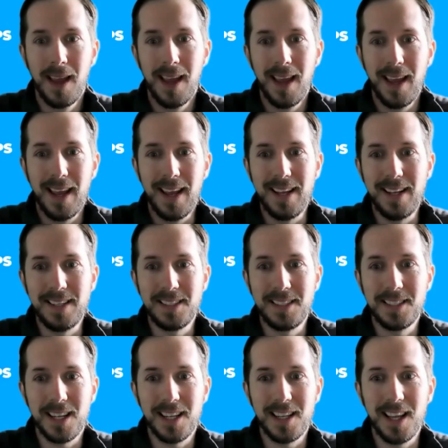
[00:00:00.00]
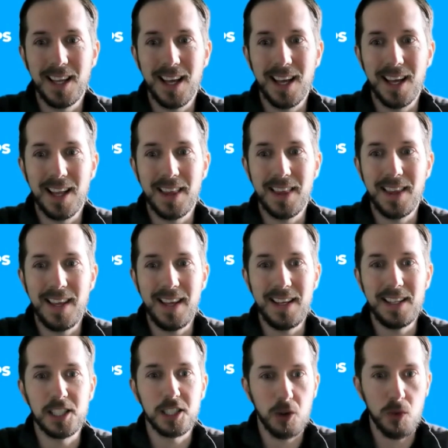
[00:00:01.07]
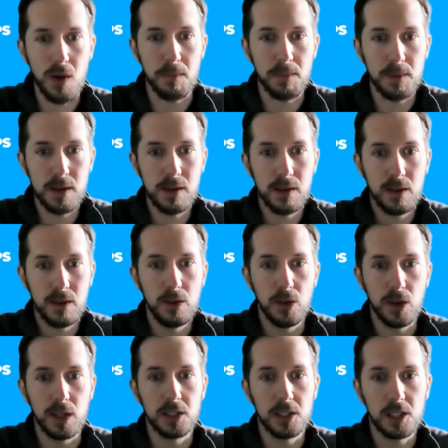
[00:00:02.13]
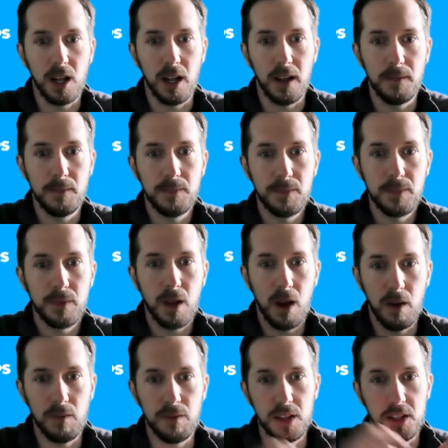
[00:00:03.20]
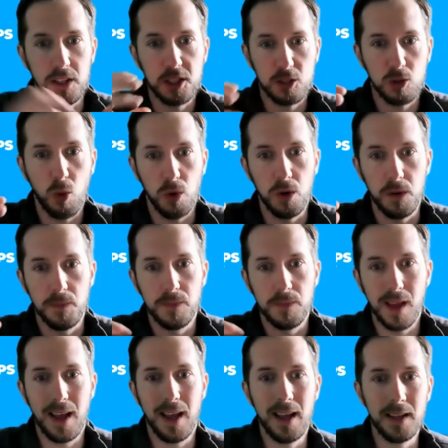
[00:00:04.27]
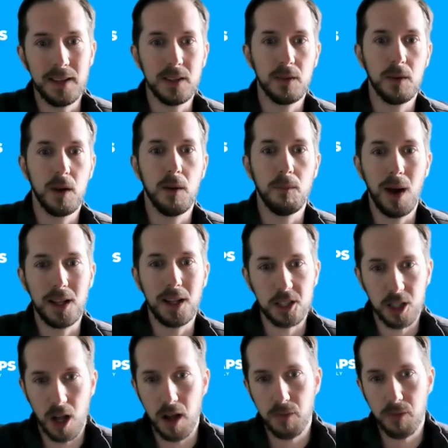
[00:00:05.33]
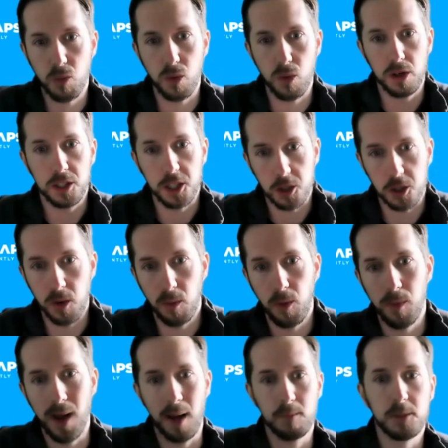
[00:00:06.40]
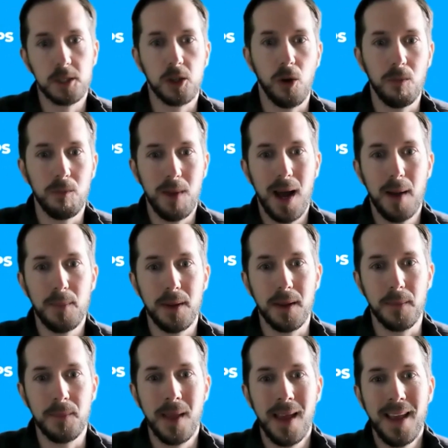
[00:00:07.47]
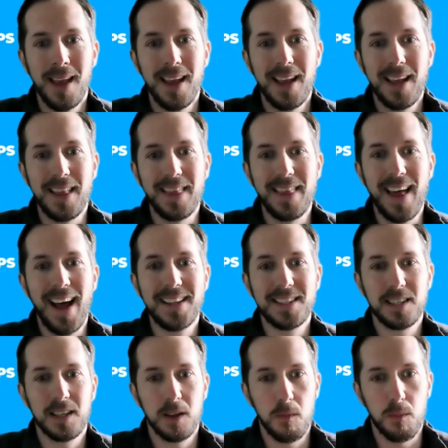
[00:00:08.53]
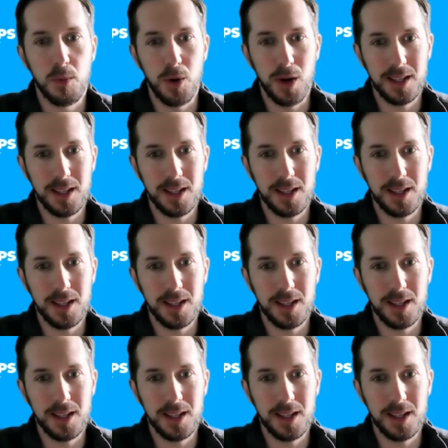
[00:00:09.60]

is the script, you can say, of this story. And my software, Scribble Maps, or mapping, that brings